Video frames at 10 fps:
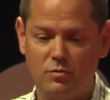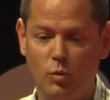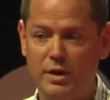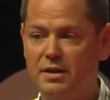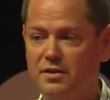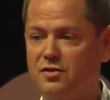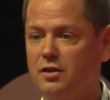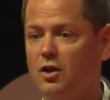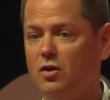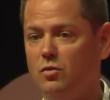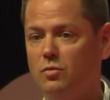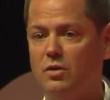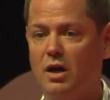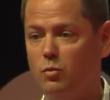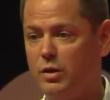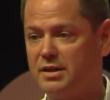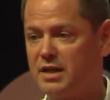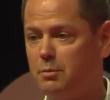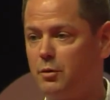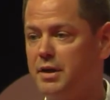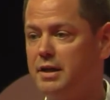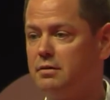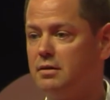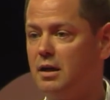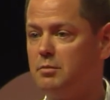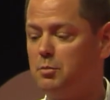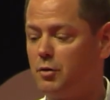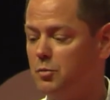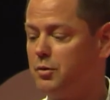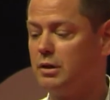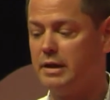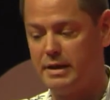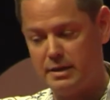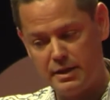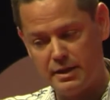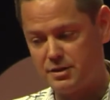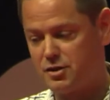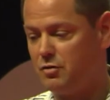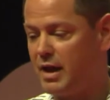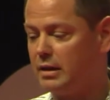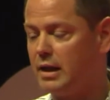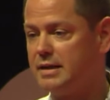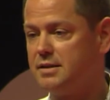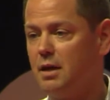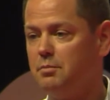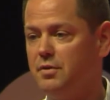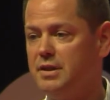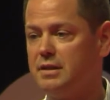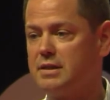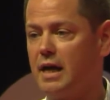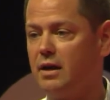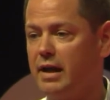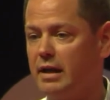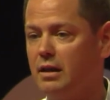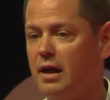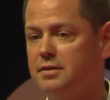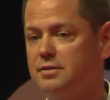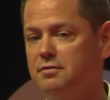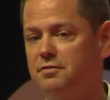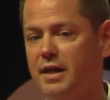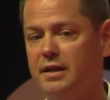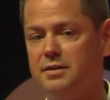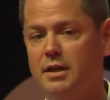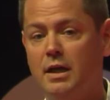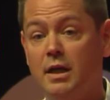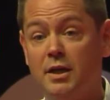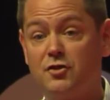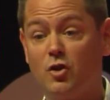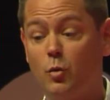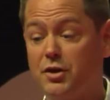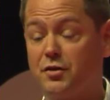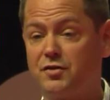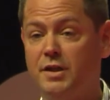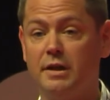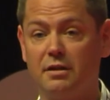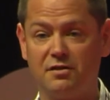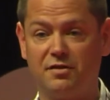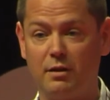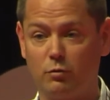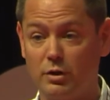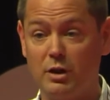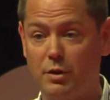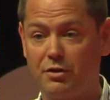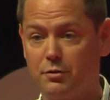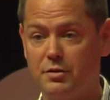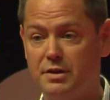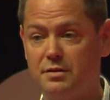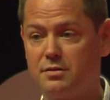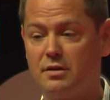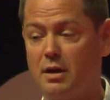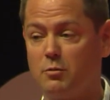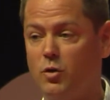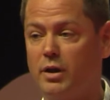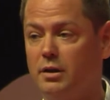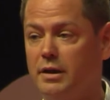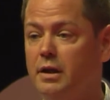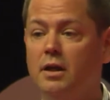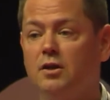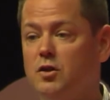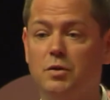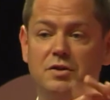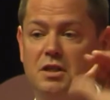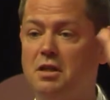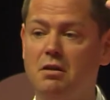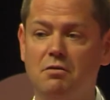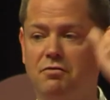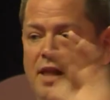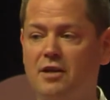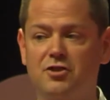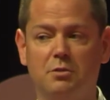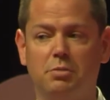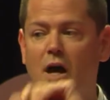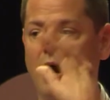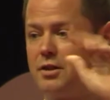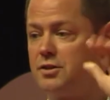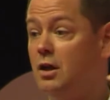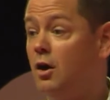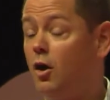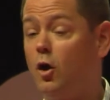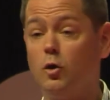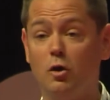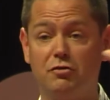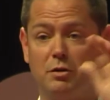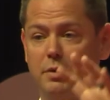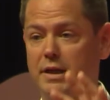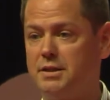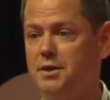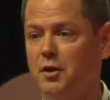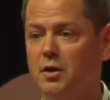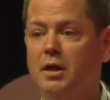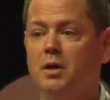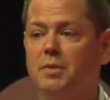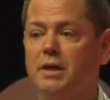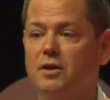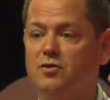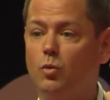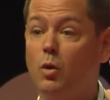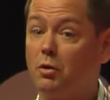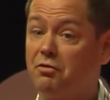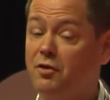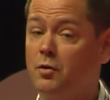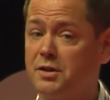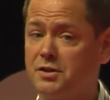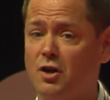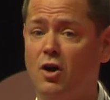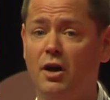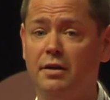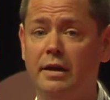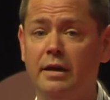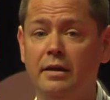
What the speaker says: when it is slow, when it's operating appropriately, and so that lights up the entire analyze phase. And so what you're seeing is, if I really went through these quickly, you would see flashing blocks all over the place here, because what we're focused on